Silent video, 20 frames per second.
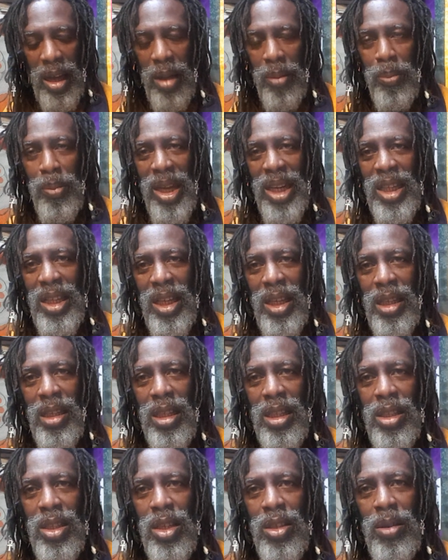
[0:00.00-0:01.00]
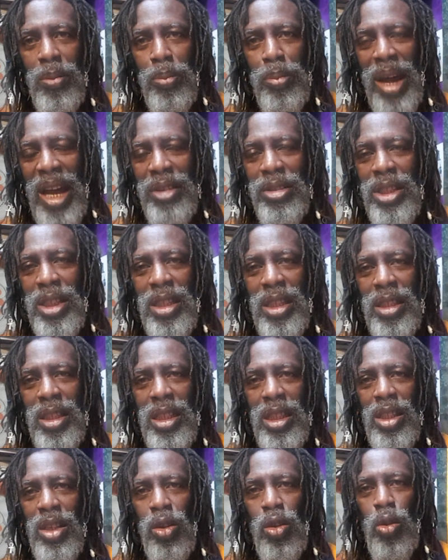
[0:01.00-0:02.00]
many barristers
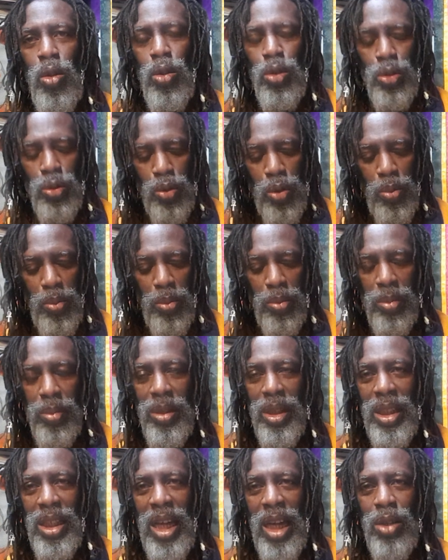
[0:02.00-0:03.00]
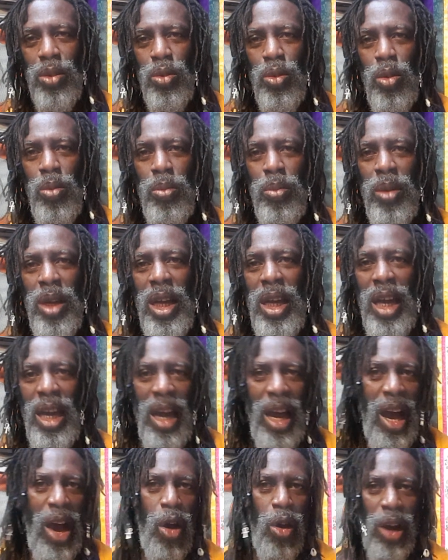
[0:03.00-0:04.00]
in the courtroom, in that room,
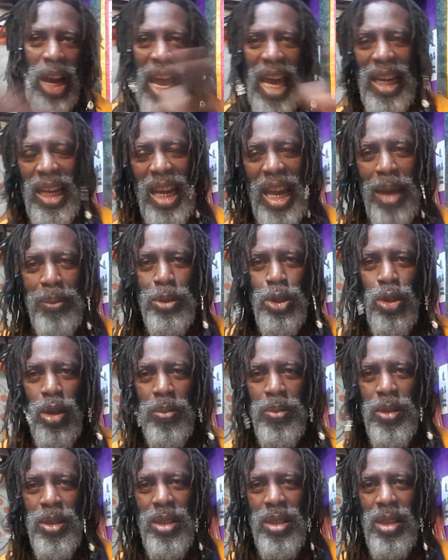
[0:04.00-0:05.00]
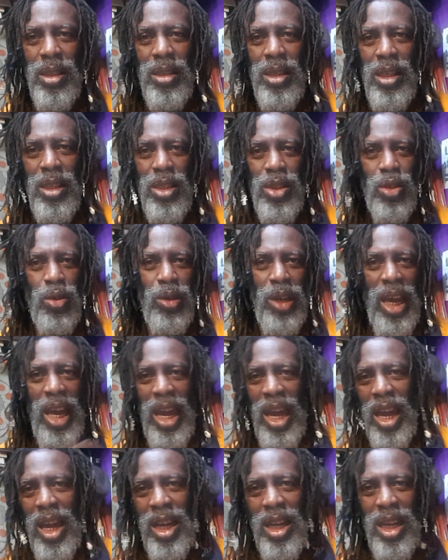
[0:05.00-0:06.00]
all had laptops, so the
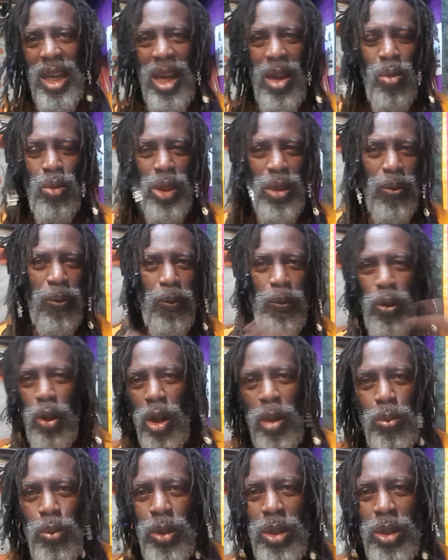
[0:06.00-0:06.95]
air in there was full up